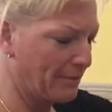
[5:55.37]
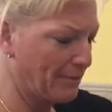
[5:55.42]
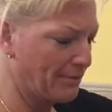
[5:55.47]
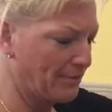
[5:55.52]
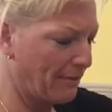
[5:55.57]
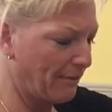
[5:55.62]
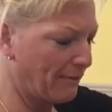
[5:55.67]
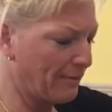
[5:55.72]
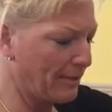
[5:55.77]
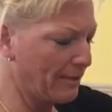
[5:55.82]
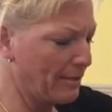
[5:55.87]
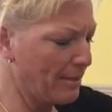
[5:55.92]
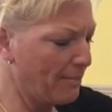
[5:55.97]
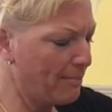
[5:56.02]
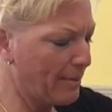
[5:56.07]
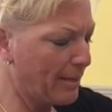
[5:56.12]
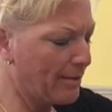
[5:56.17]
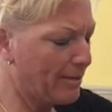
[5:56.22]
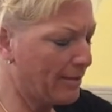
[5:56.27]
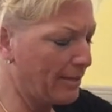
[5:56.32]
So I've got the
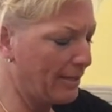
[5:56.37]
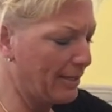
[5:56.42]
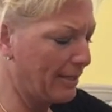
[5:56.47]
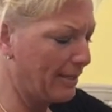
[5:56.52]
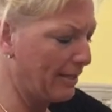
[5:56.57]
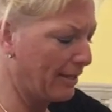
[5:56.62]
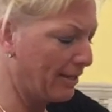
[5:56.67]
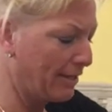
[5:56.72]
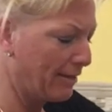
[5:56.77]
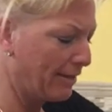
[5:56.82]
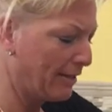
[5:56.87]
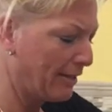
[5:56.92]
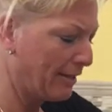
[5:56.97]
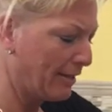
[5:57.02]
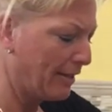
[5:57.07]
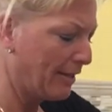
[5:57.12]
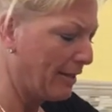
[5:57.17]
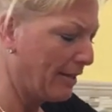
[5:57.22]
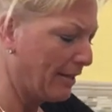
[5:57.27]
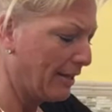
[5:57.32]
butter in here.
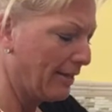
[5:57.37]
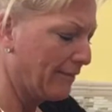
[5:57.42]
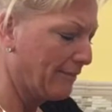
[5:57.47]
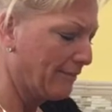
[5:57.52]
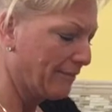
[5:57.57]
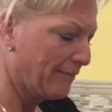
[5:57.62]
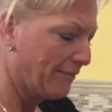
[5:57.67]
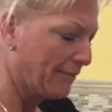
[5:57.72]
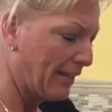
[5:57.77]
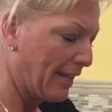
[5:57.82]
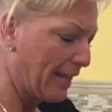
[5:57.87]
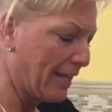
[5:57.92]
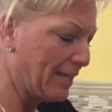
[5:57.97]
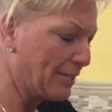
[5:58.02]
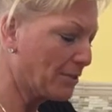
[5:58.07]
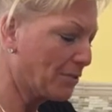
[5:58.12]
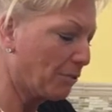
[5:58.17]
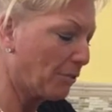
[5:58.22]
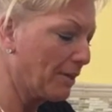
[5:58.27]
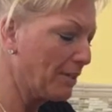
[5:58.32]
And
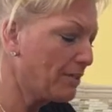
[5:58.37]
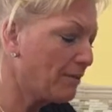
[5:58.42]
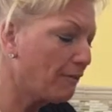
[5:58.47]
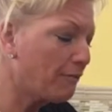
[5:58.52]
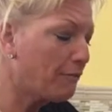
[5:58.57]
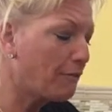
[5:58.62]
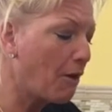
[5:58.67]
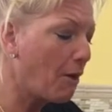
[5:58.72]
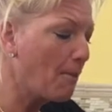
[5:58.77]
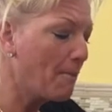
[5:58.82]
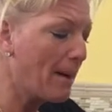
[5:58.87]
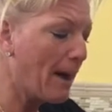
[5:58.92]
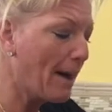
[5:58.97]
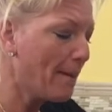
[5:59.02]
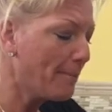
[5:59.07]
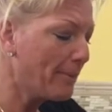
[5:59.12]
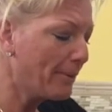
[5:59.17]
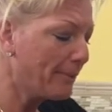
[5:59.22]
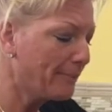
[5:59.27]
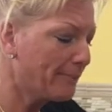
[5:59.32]
it's going to foam up.